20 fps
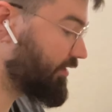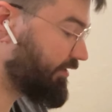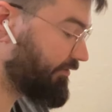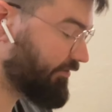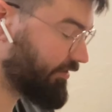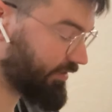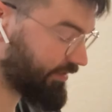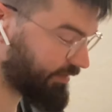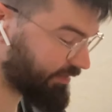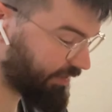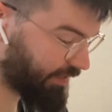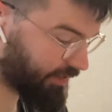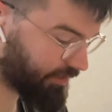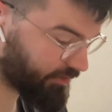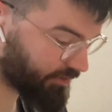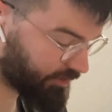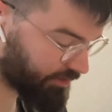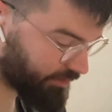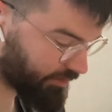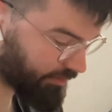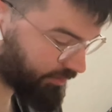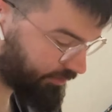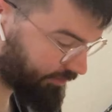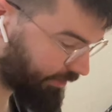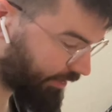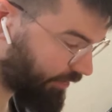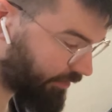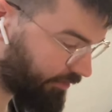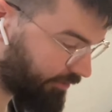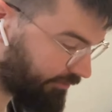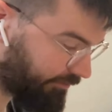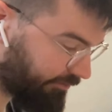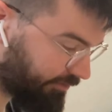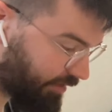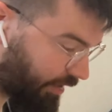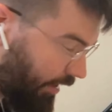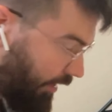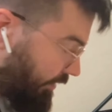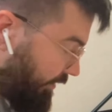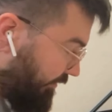different stages of
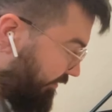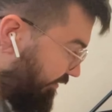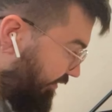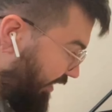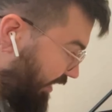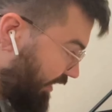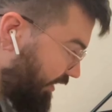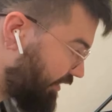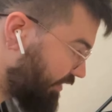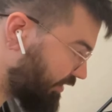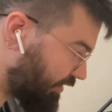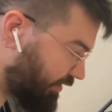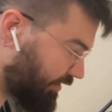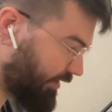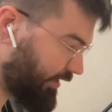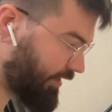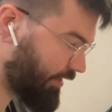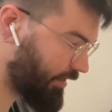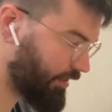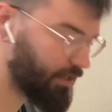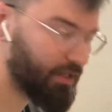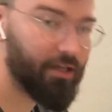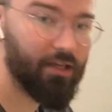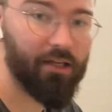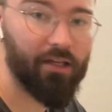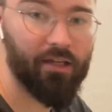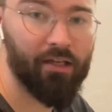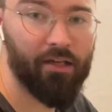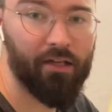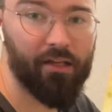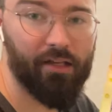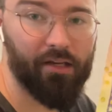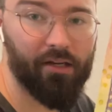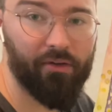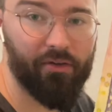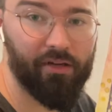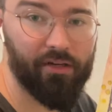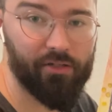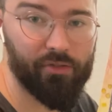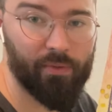unfinished. Like, you know,
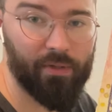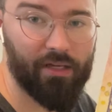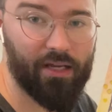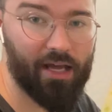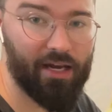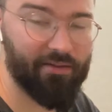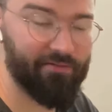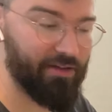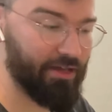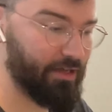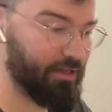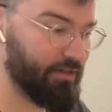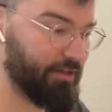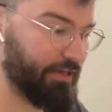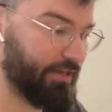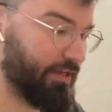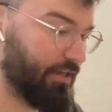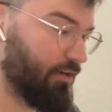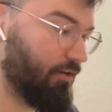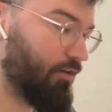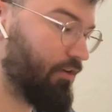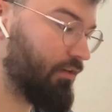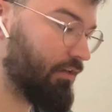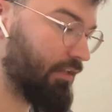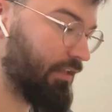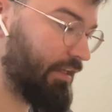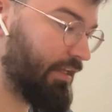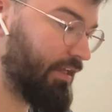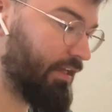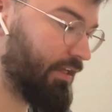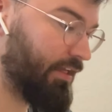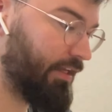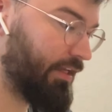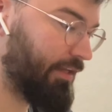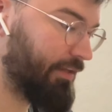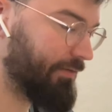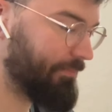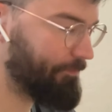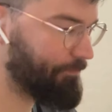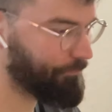here's one kind of at like an
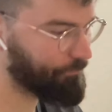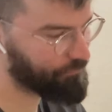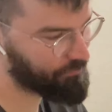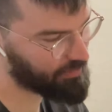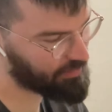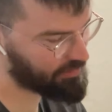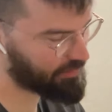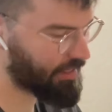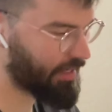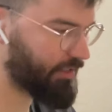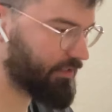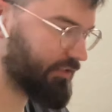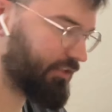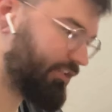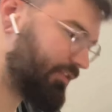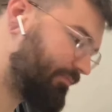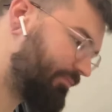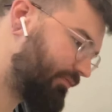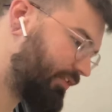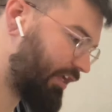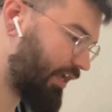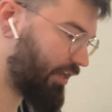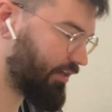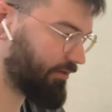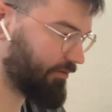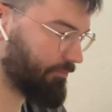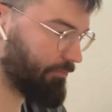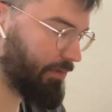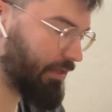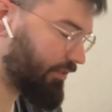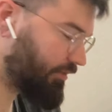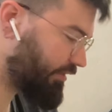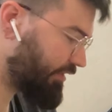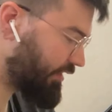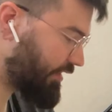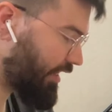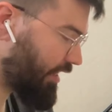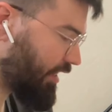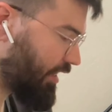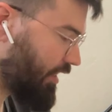early / kind of middle
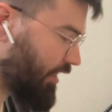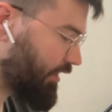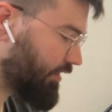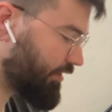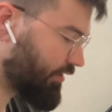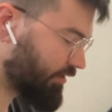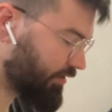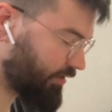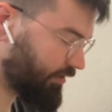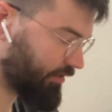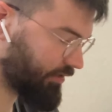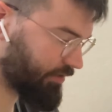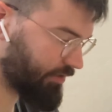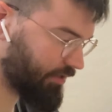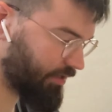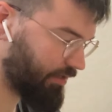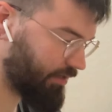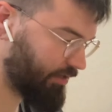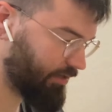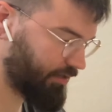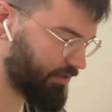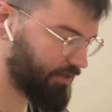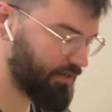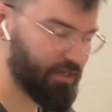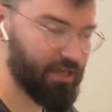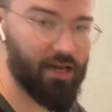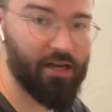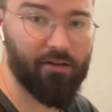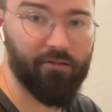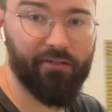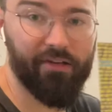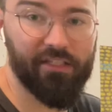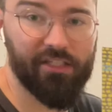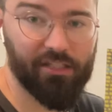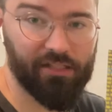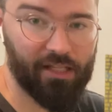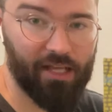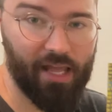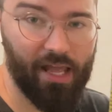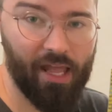stage. This is kind of reaching
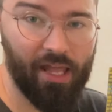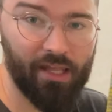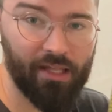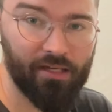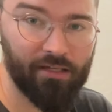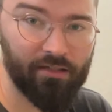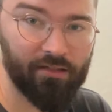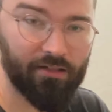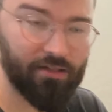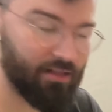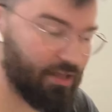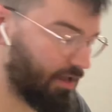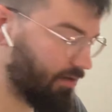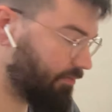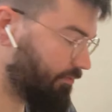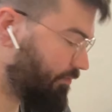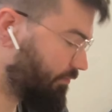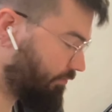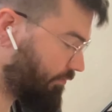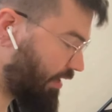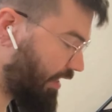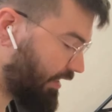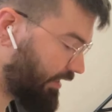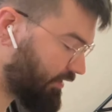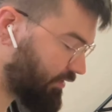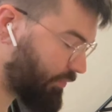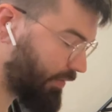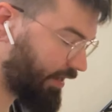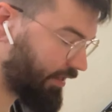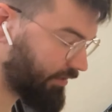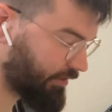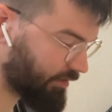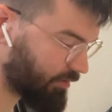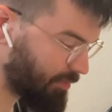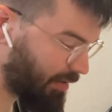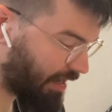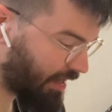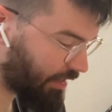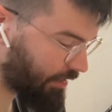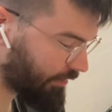the end that made its way in this
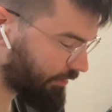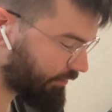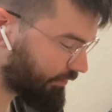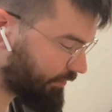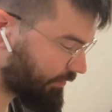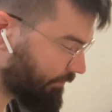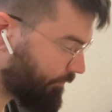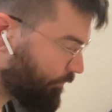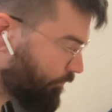box.